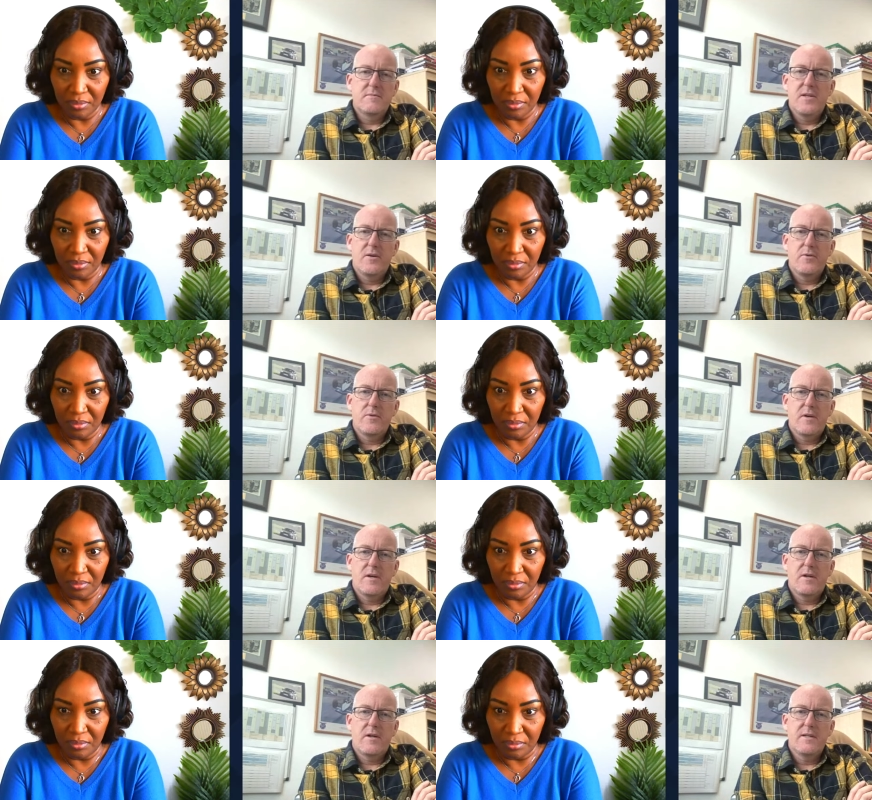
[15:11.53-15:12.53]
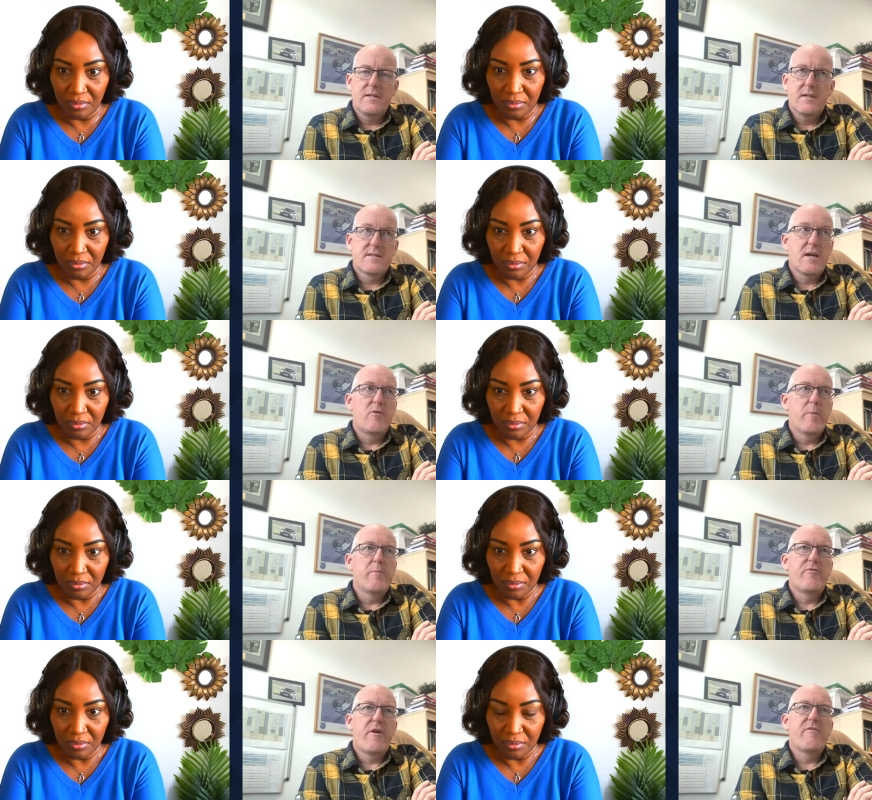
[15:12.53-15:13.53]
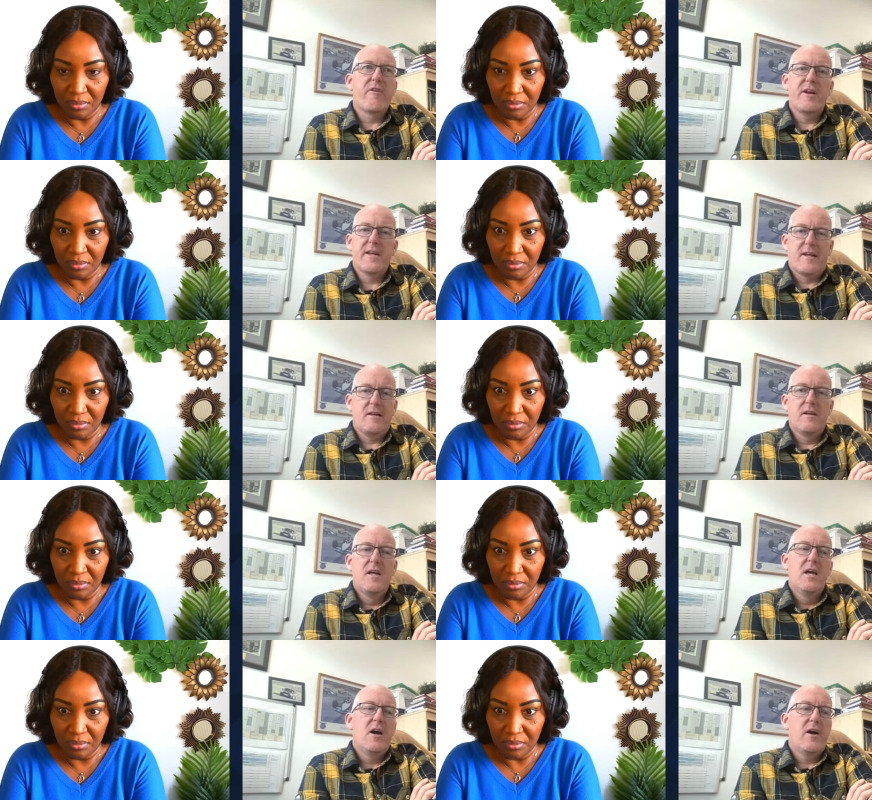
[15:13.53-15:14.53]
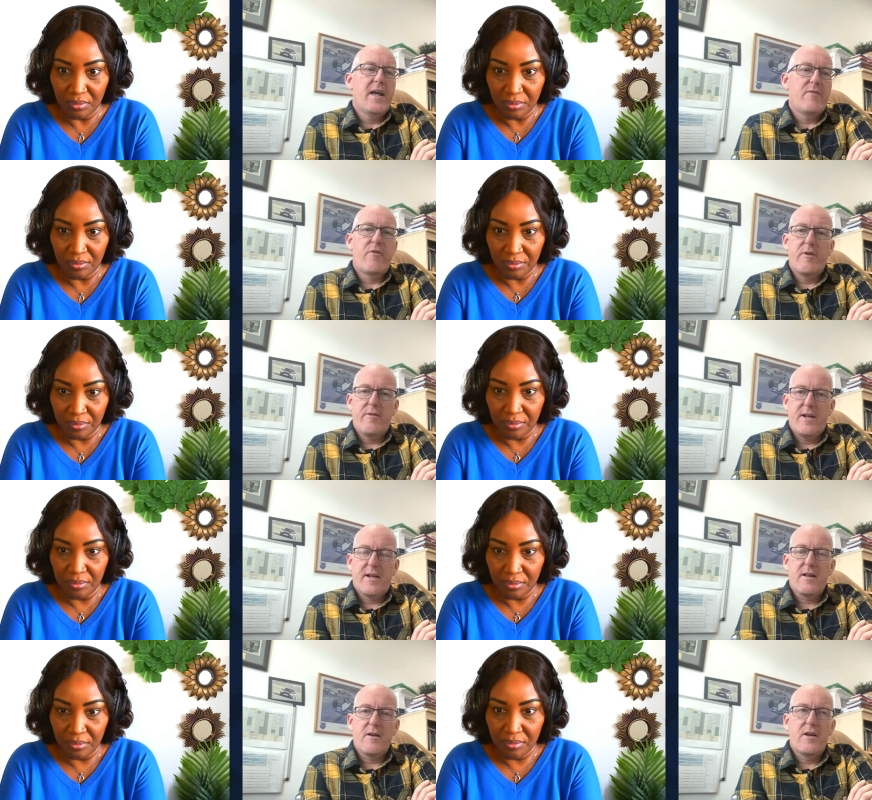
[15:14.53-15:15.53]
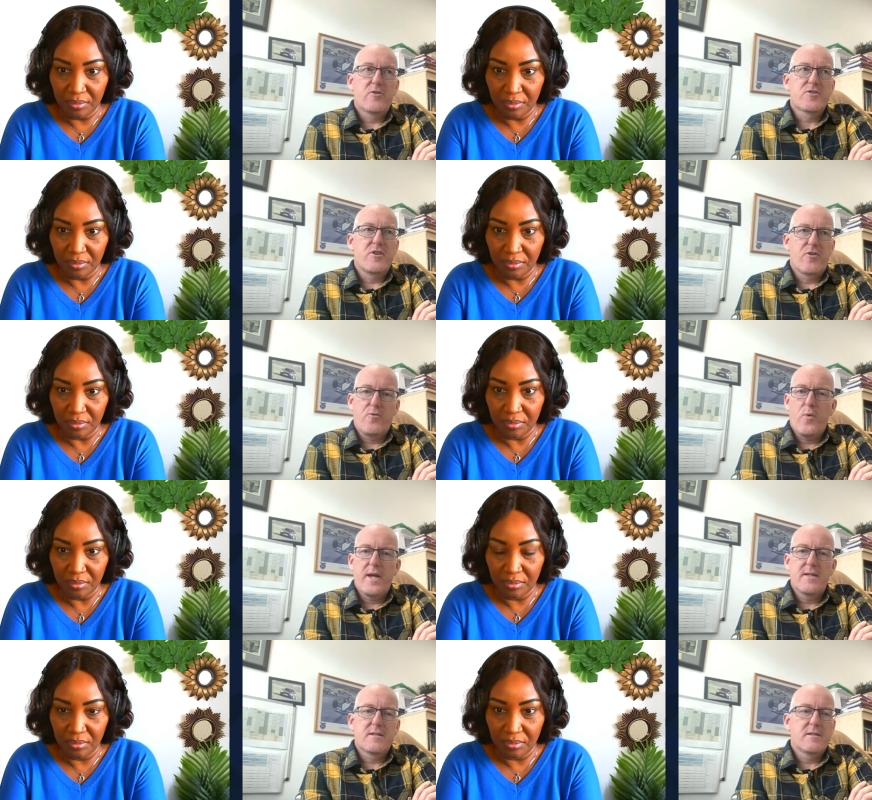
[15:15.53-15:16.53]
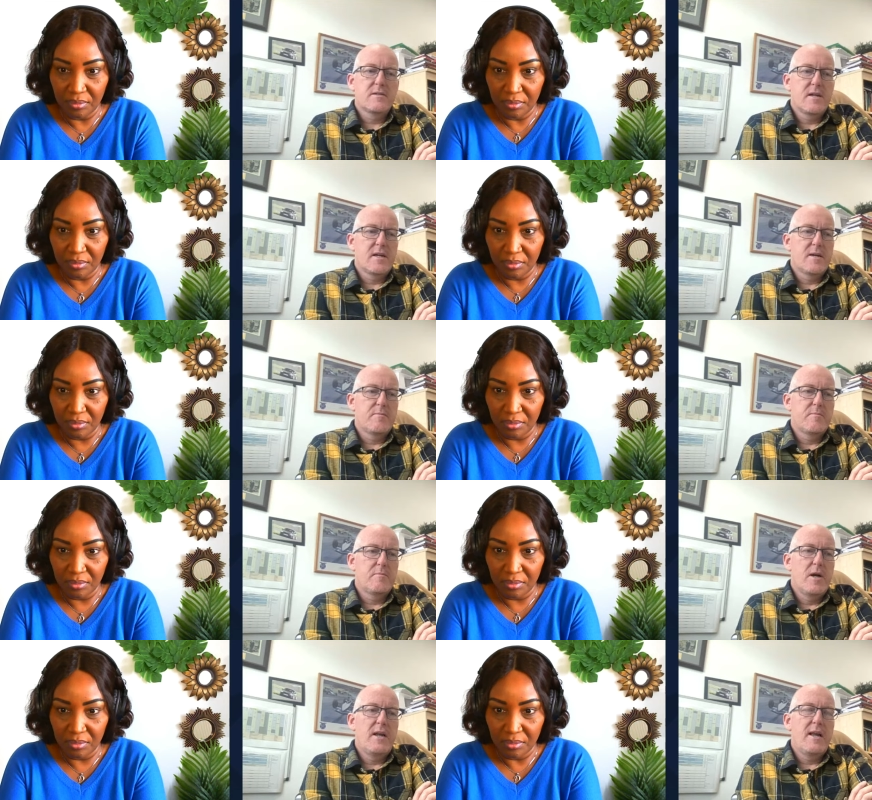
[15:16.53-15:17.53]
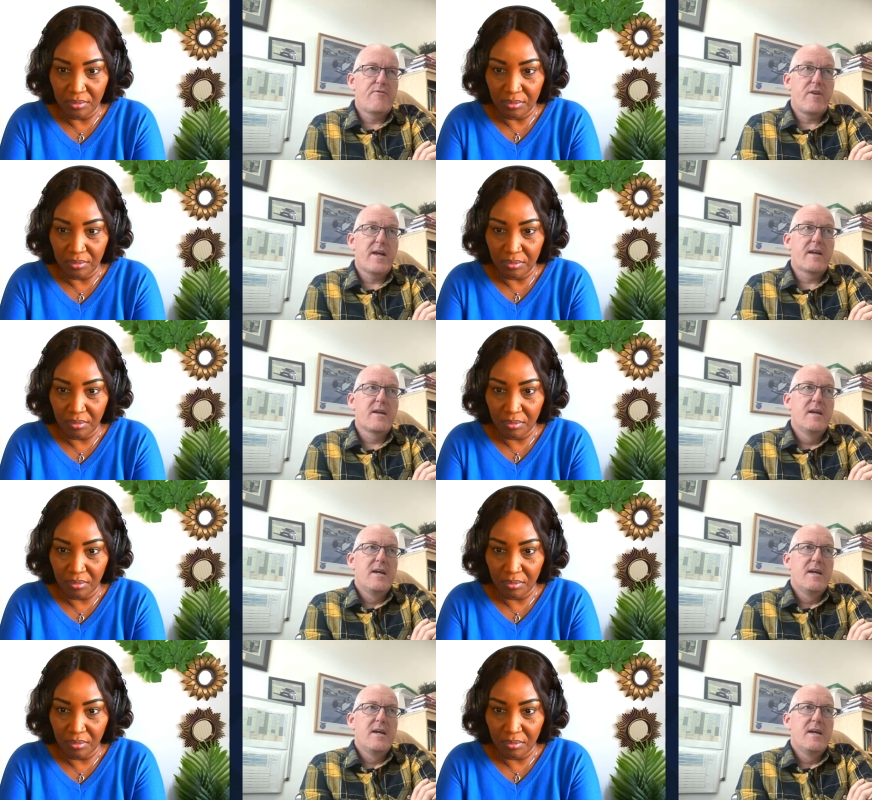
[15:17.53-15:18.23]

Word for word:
Speaker 1: You know, I, I, I say I remember very very little. I ate very little. I lost a lot of weight. Um, my left leg